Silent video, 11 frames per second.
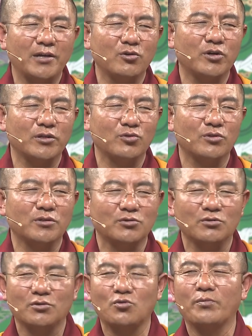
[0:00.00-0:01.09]
But other
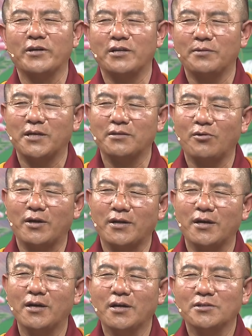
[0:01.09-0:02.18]
spirits, such as
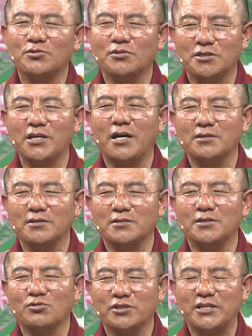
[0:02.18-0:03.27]
the fox
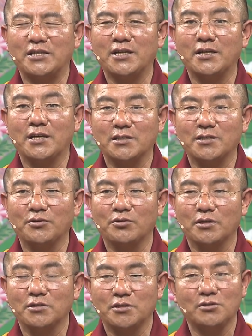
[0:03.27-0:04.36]
spirits, exist
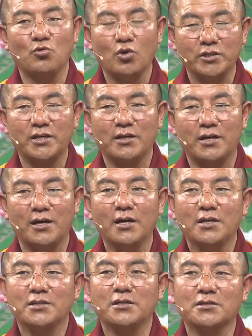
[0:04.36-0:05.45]
especially in the
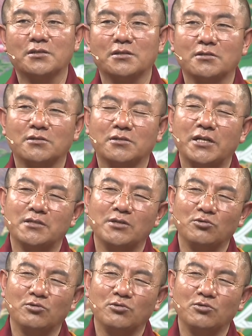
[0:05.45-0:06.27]
northeastern China.